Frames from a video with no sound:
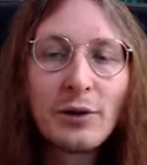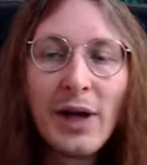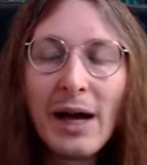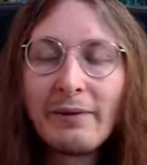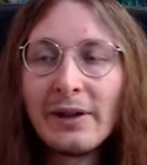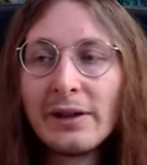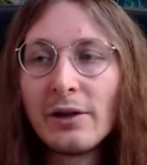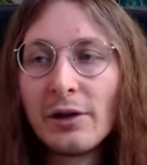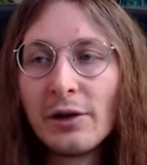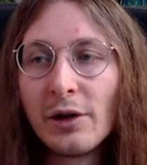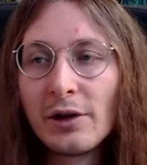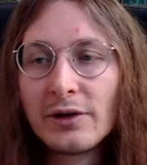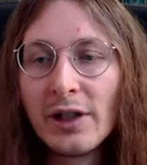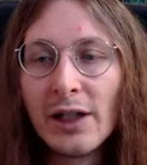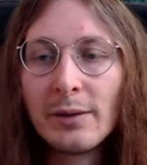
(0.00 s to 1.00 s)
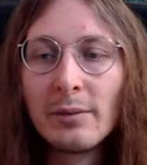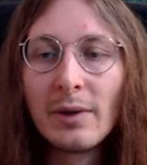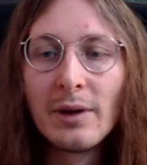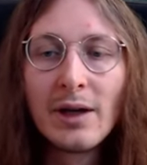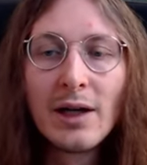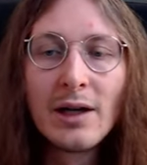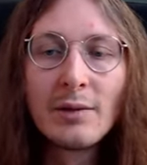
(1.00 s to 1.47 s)
it on your team.
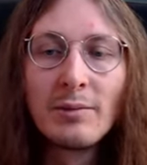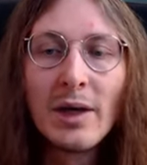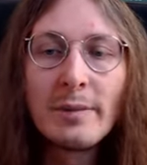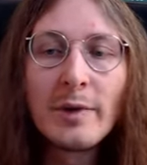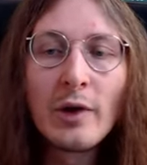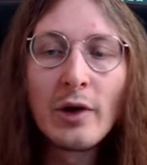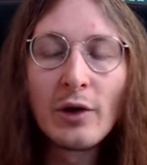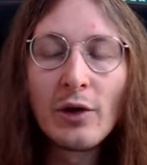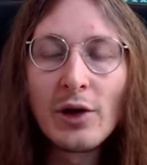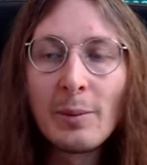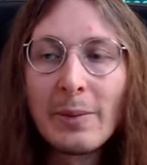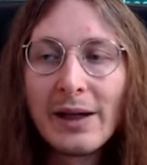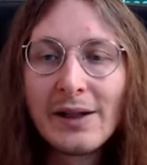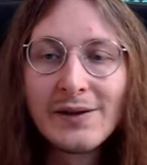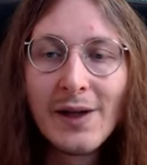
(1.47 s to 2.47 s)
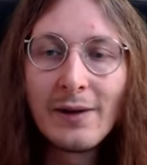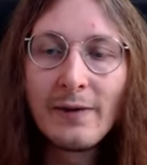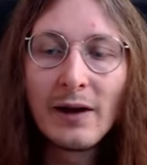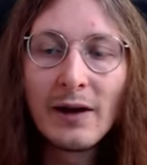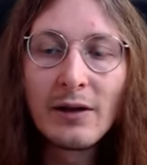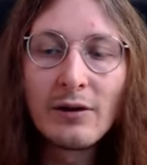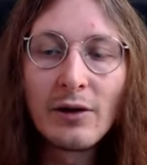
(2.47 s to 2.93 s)
Maybe you're gonna pick
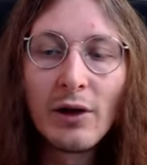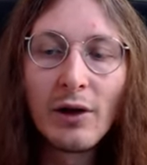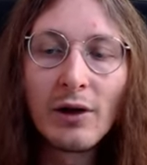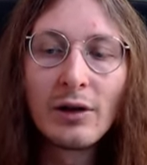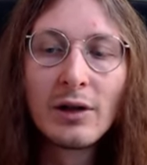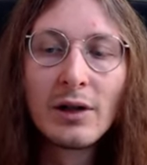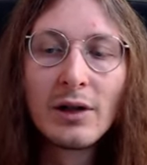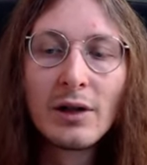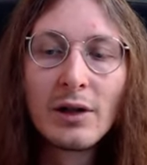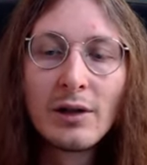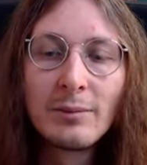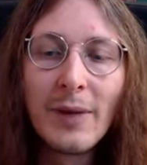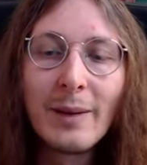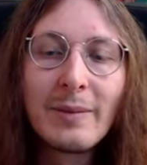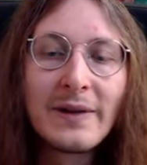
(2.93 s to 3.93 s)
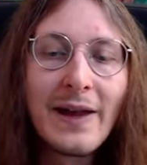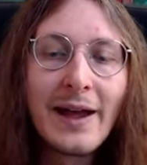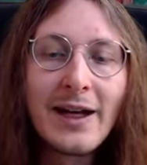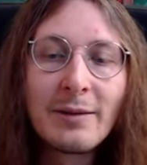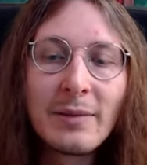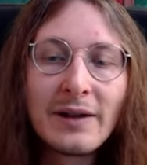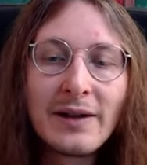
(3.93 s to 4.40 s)
Sifi, or maybe the
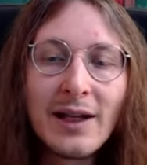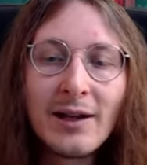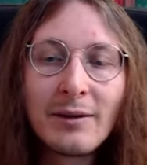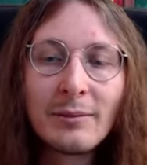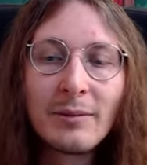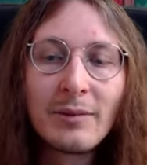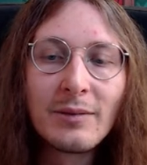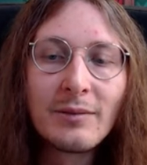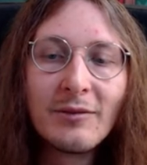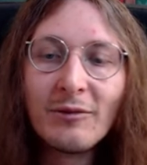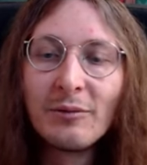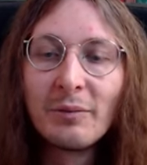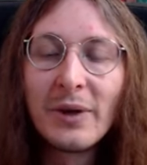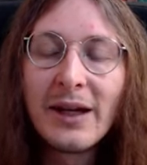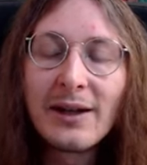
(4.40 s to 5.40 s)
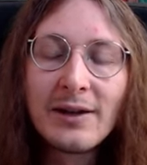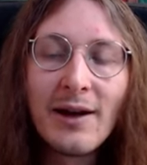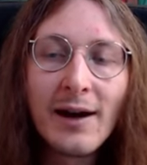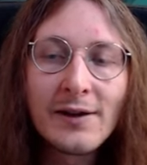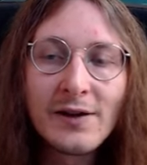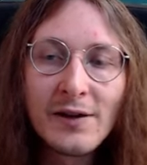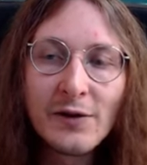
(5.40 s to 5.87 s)
enemy team pick
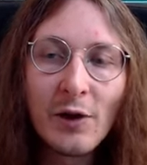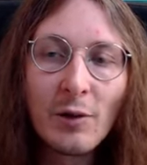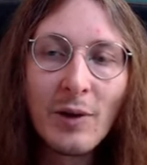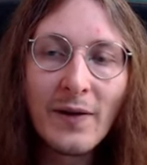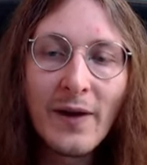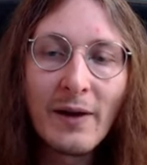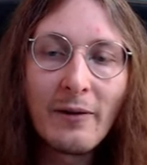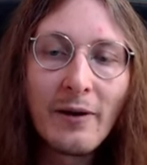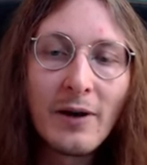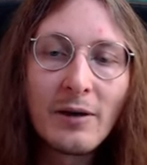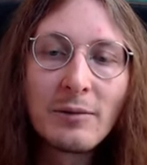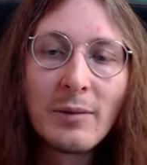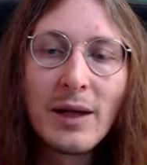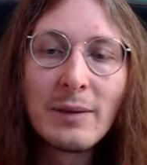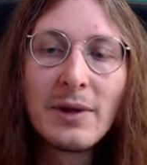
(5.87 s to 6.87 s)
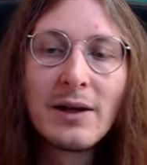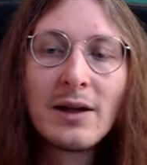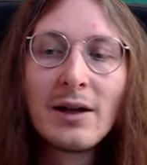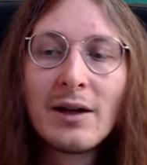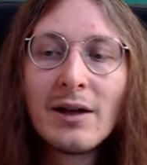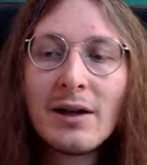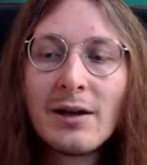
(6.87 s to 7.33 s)
Duchess or whatever. Maybe
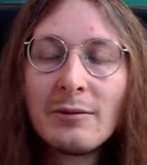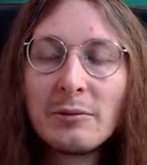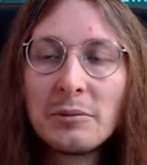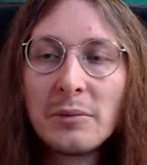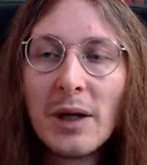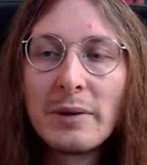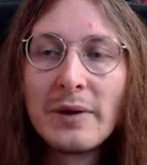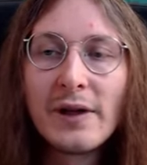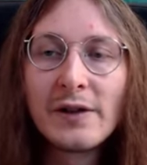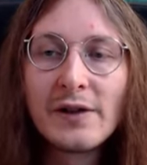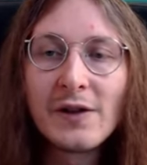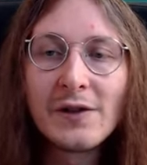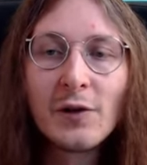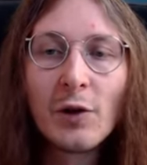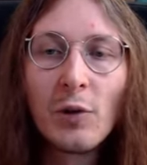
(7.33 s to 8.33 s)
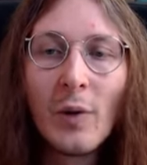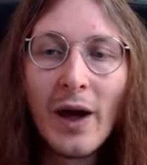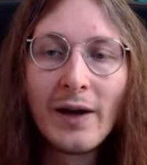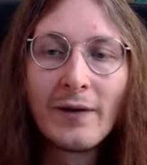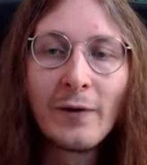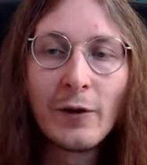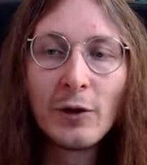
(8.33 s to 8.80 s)
there's just no way
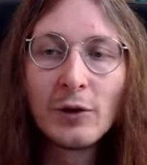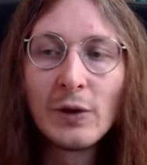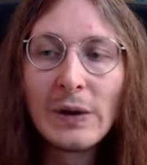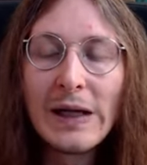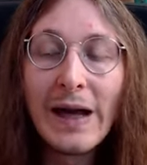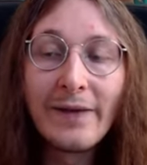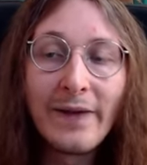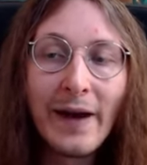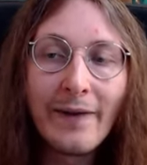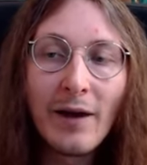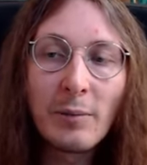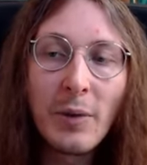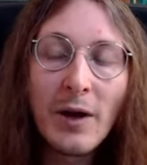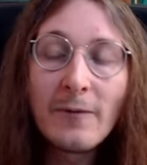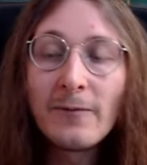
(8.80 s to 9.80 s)
for you to get the attack buff,